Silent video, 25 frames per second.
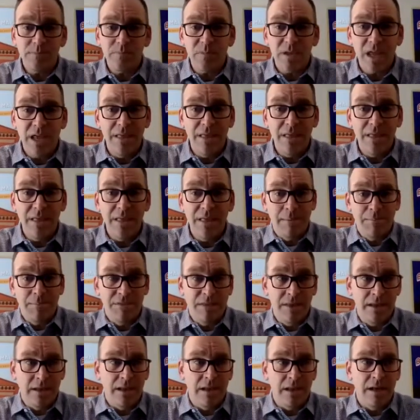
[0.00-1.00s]
and then I'm
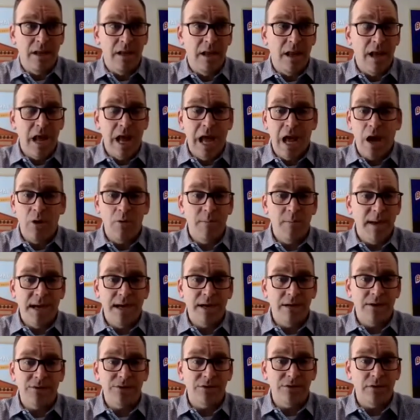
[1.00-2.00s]
thinking, how am I
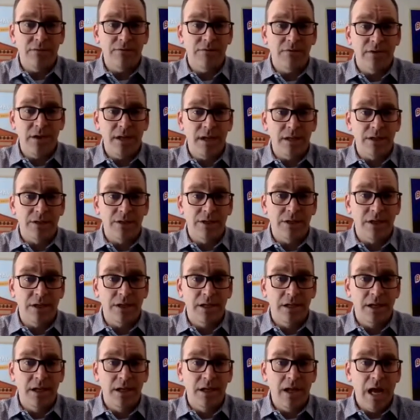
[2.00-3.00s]
going to serve lunch?
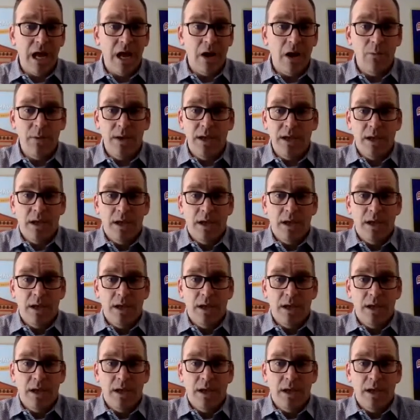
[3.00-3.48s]
How?